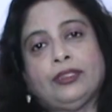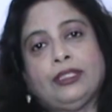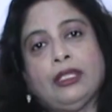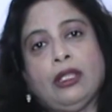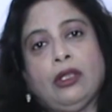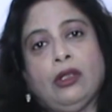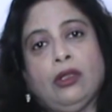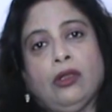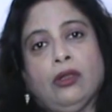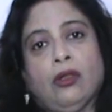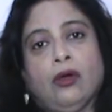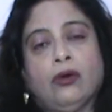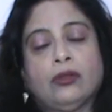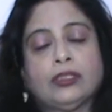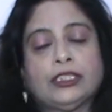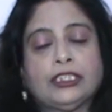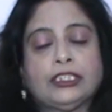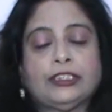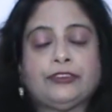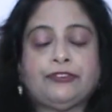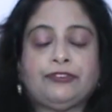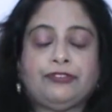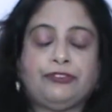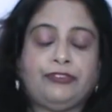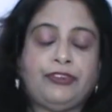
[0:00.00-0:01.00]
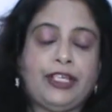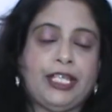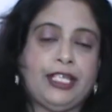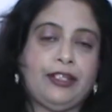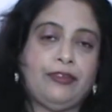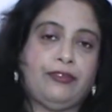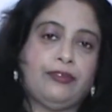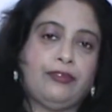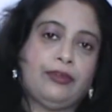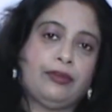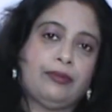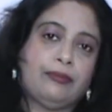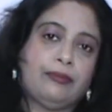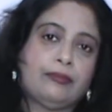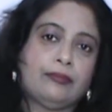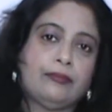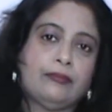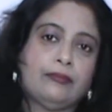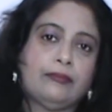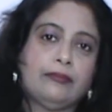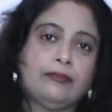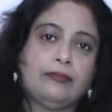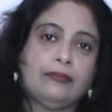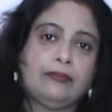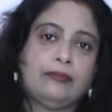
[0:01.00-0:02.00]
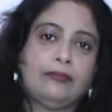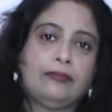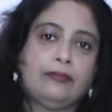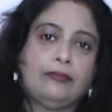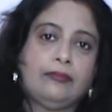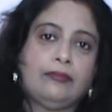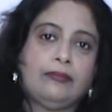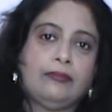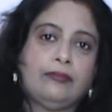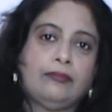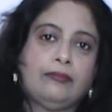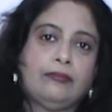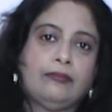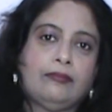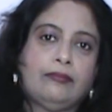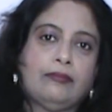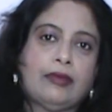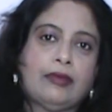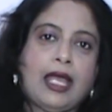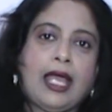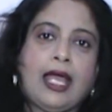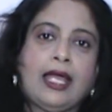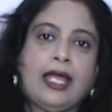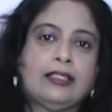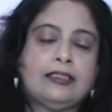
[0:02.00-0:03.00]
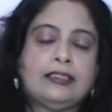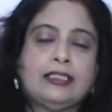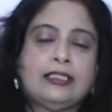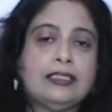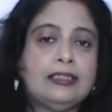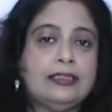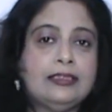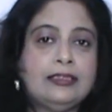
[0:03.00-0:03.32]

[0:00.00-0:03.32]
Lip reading: the Lord's feet. And